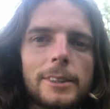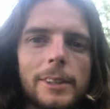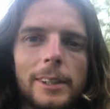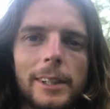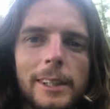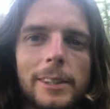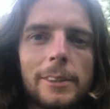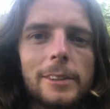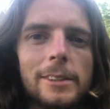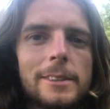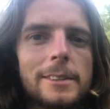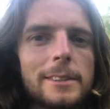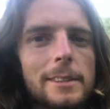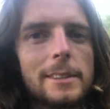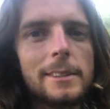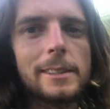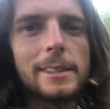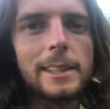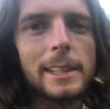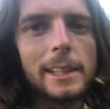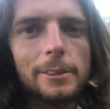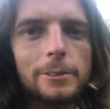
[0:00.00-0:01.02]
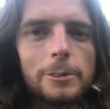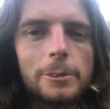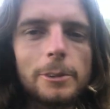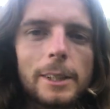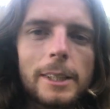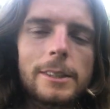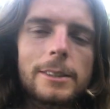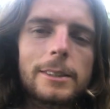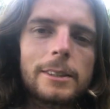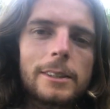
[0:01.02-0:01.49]
here is the
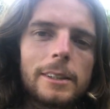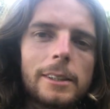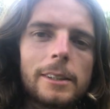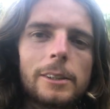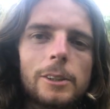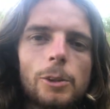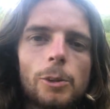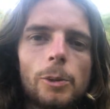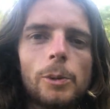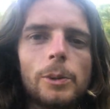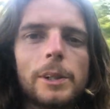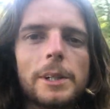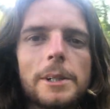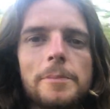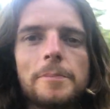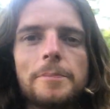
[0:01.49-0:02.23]
southwest corner.